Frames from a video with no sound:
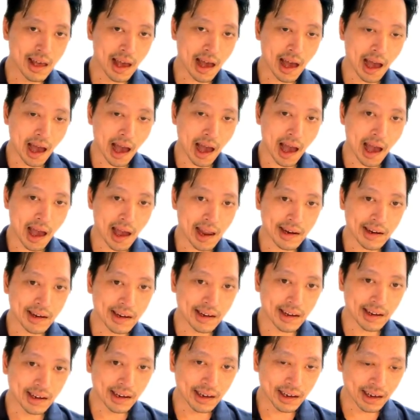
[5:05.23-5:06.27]

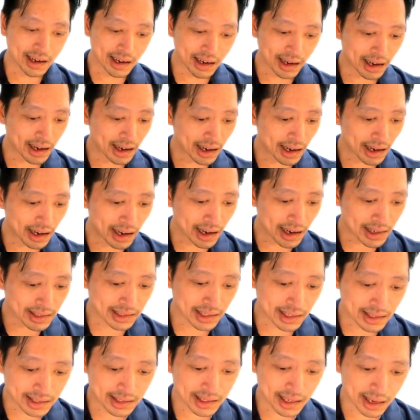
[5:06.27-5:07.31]
And uh, as
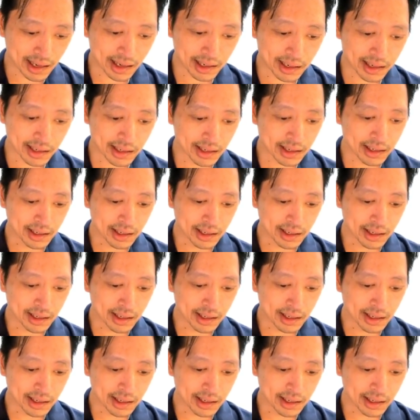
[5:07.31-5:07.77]
I said,